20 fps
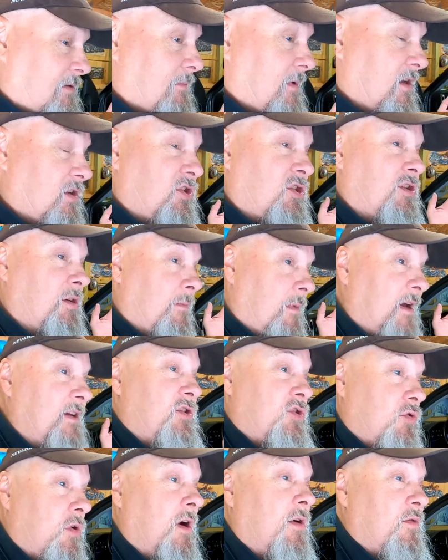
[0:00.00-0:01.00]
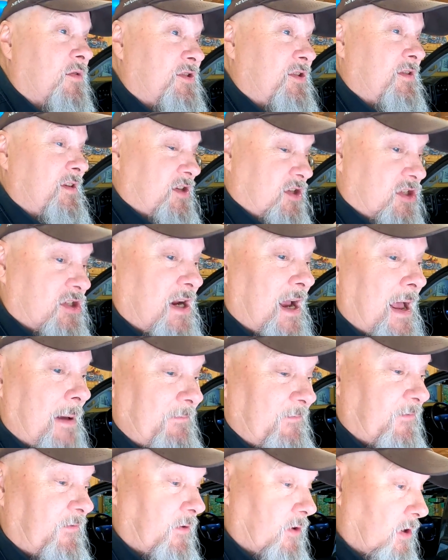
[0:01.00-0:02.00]
to mention that my truck was in the
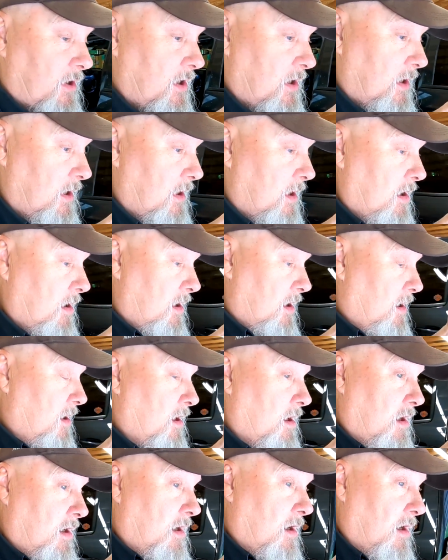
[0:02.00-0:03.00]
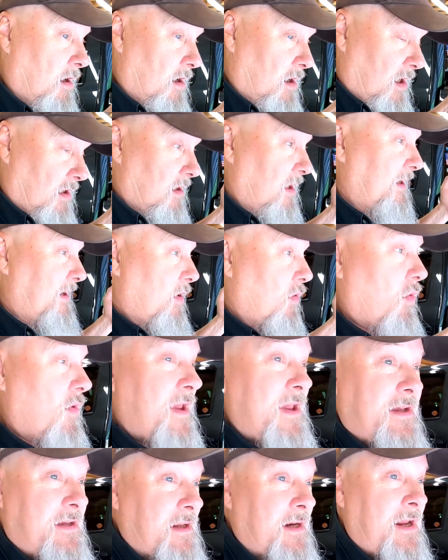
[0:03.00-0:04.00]
shop for like a
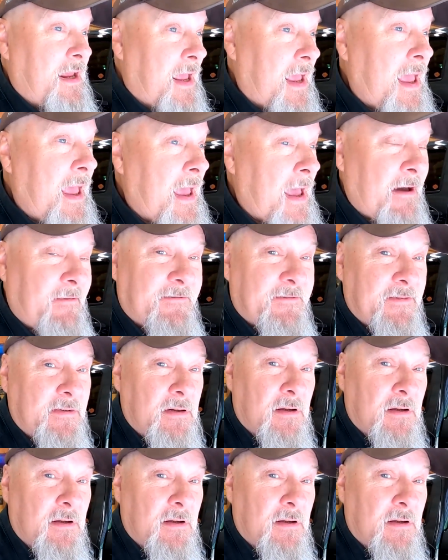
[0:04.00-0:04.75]
week and a half.